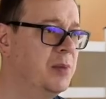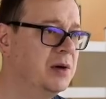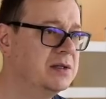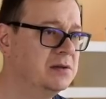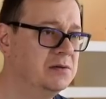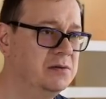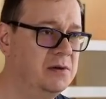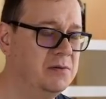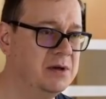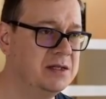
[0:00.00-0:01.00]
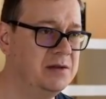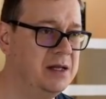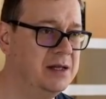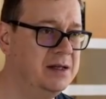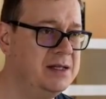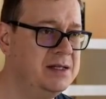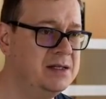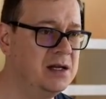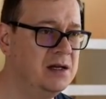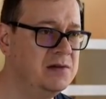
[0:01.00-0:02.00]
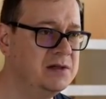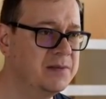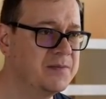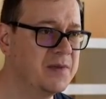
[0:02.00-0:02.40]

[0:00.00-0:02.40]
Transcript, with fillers: pod. So once this is closed,